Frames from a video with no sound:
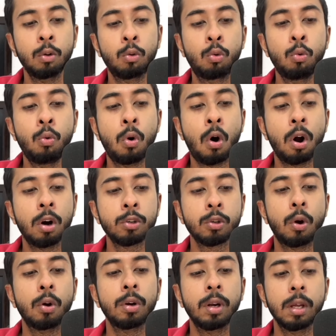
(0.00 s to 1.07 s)
2 hots
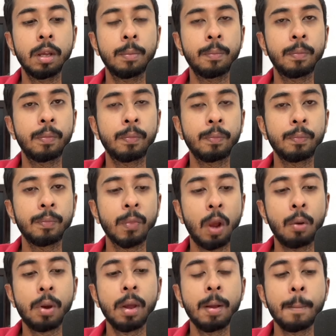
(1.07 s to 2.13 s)
only,
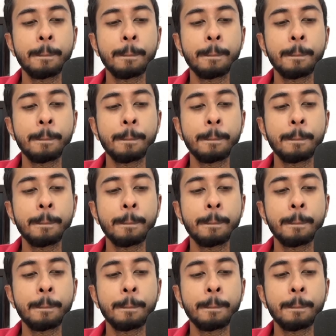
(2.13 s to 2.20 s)
okay?